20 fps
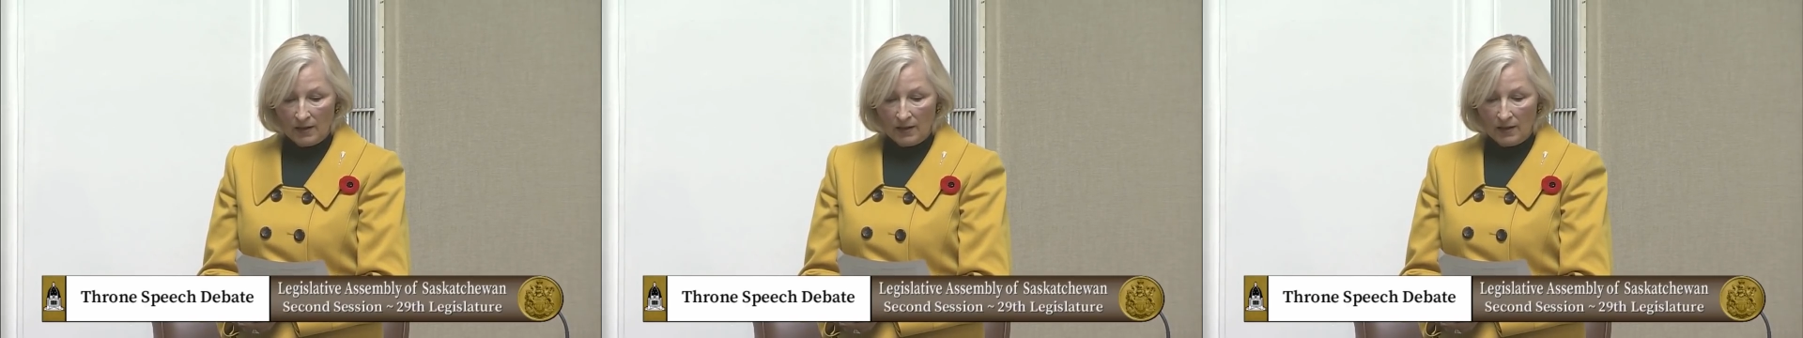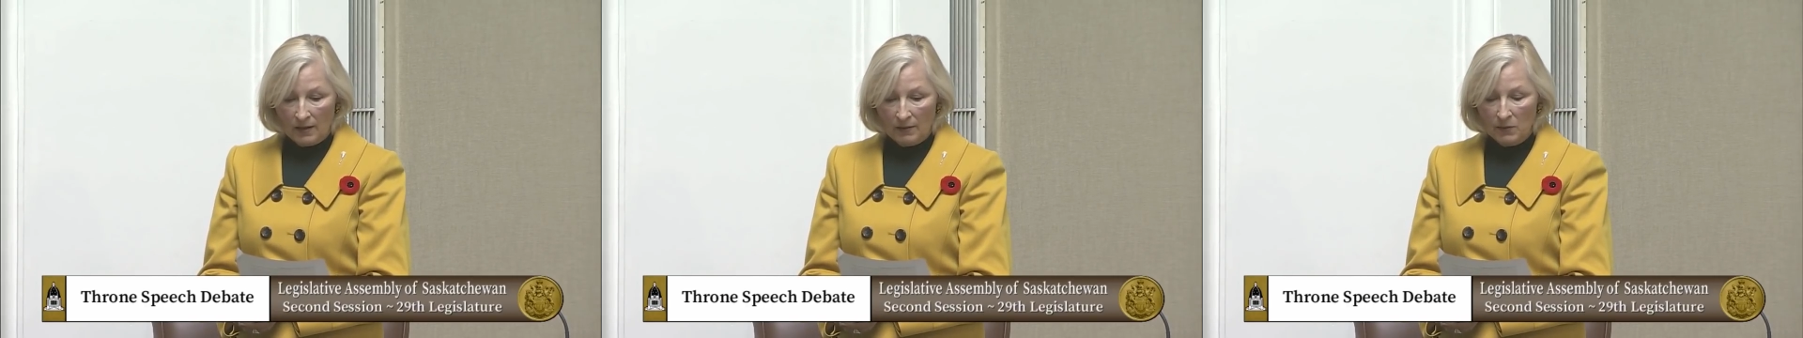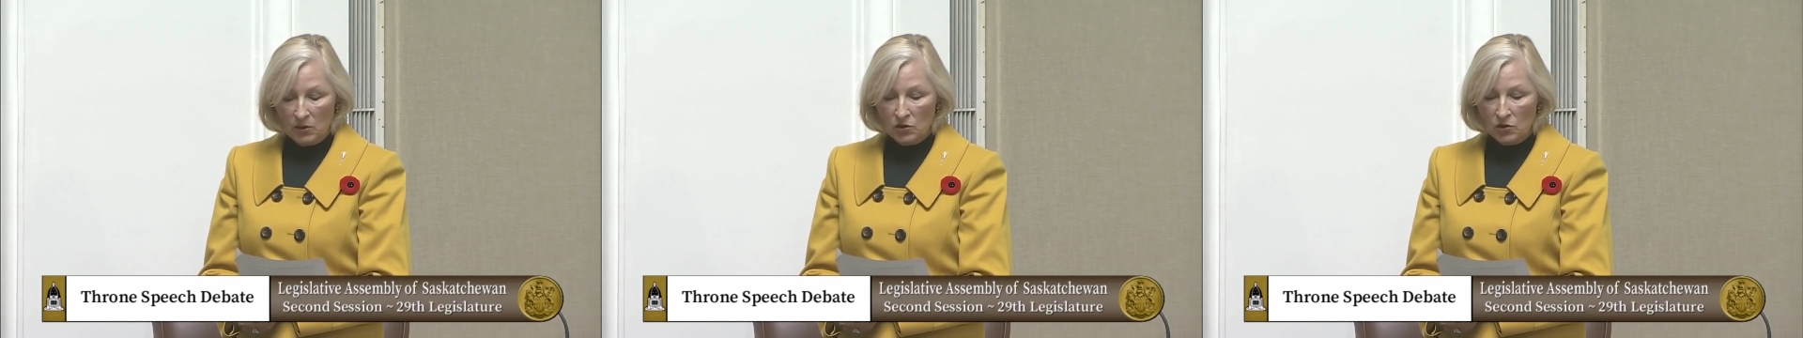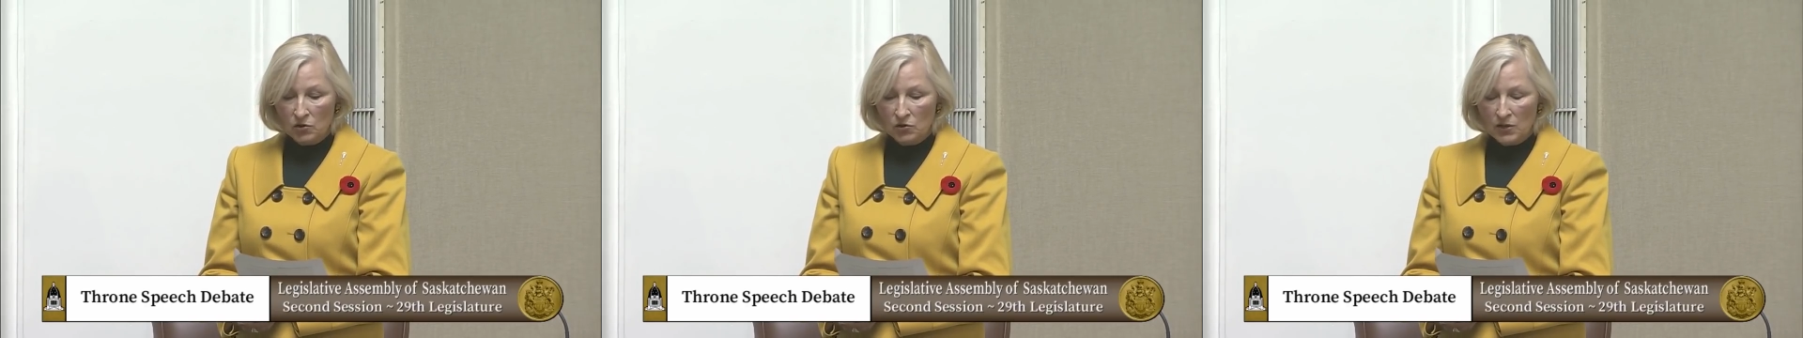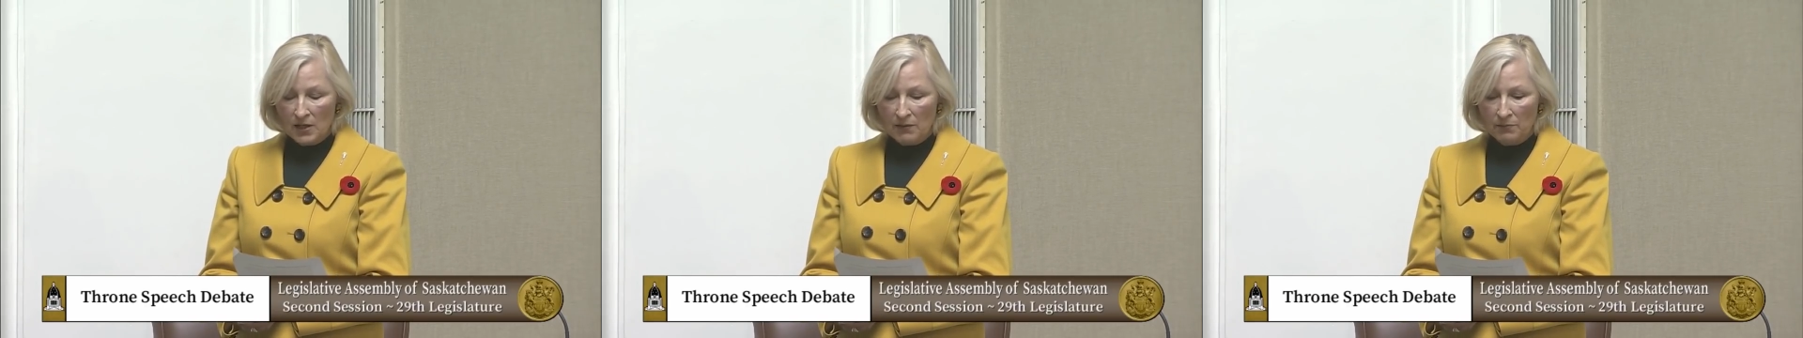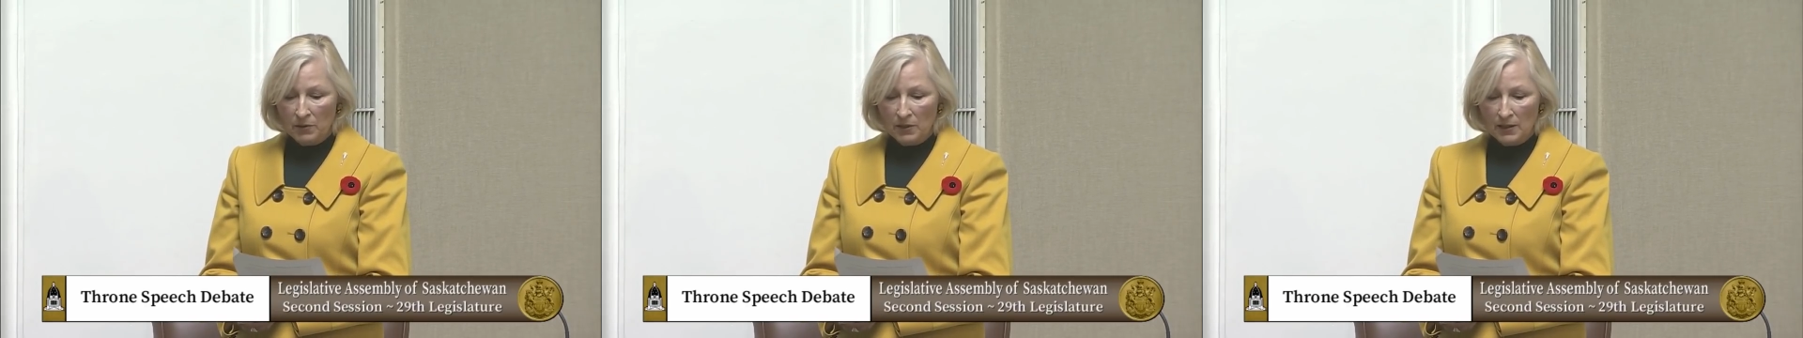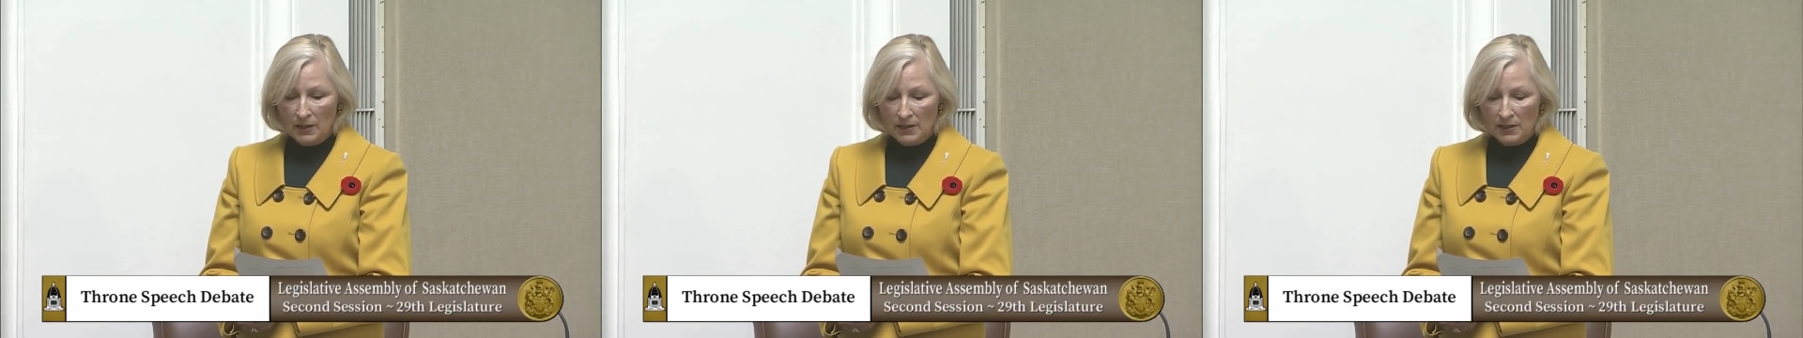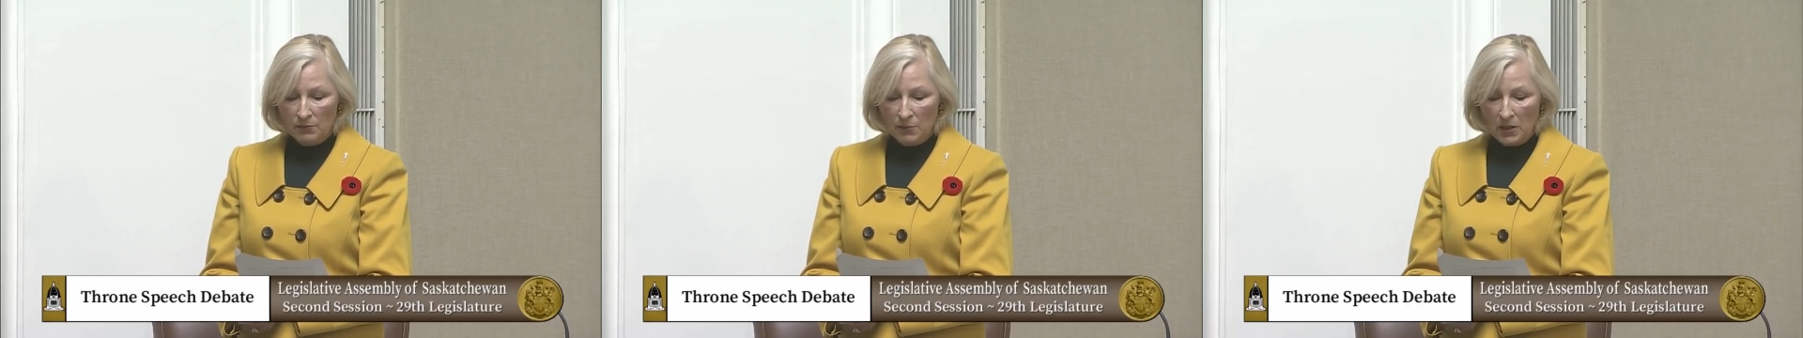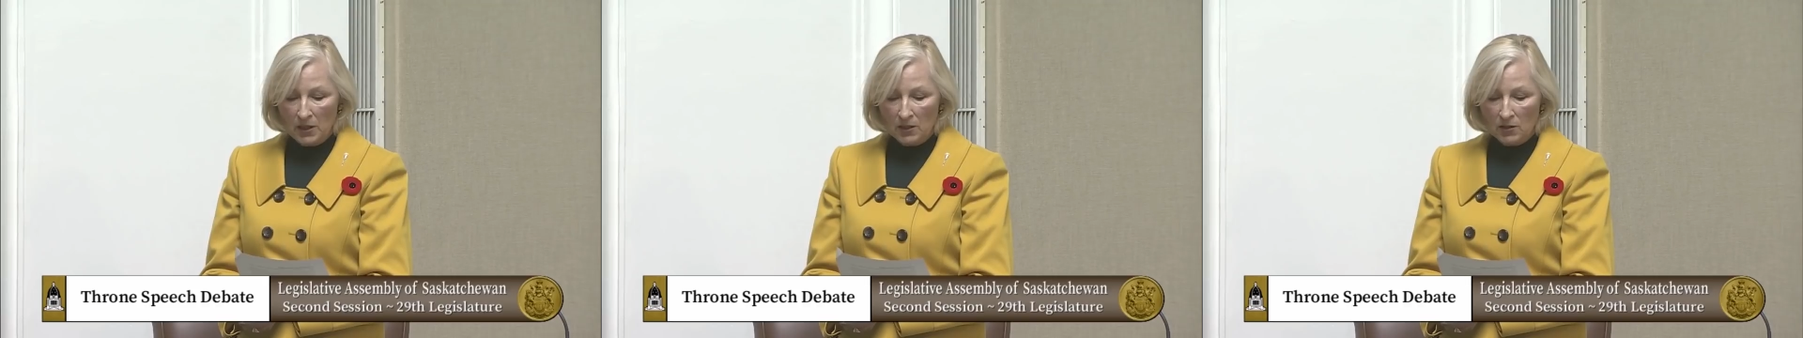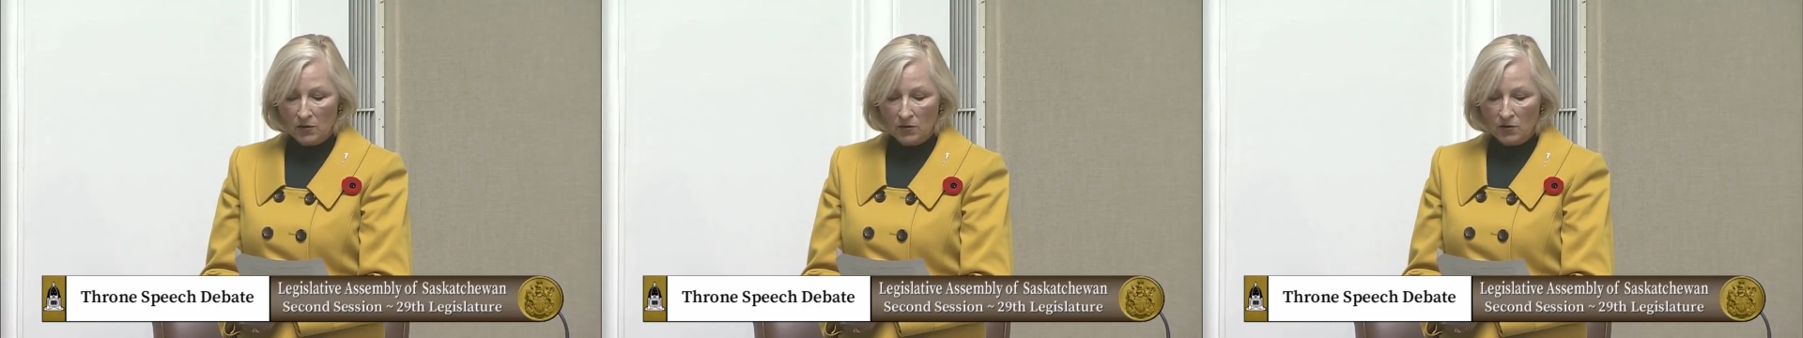Mr. Deputy
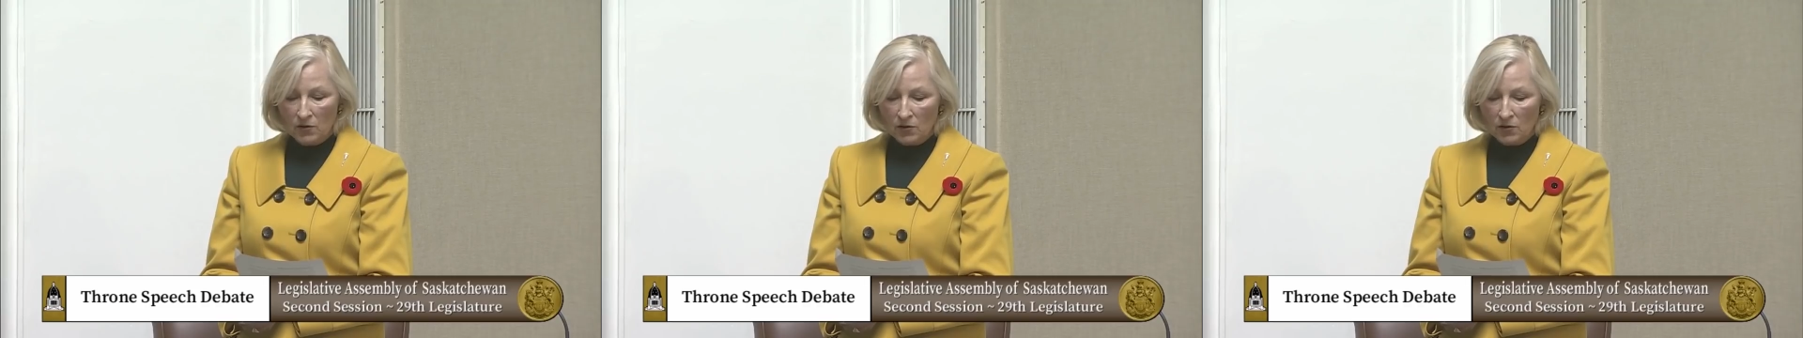Speaker,